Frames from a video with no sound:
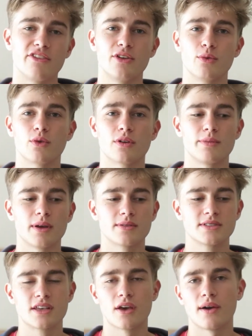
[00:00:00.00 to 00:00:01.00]
if you want to be able
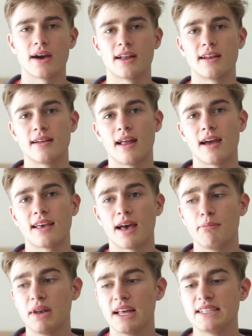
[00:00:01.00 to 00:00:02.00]
to go out and get
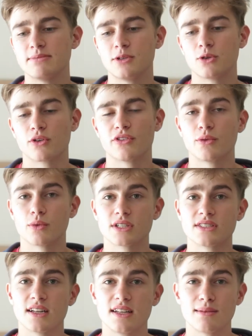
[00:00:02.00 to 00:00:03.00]
a placement, or if you want
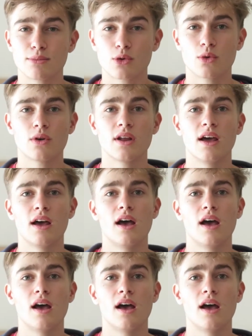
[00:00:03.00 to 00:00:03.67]
to study abroad.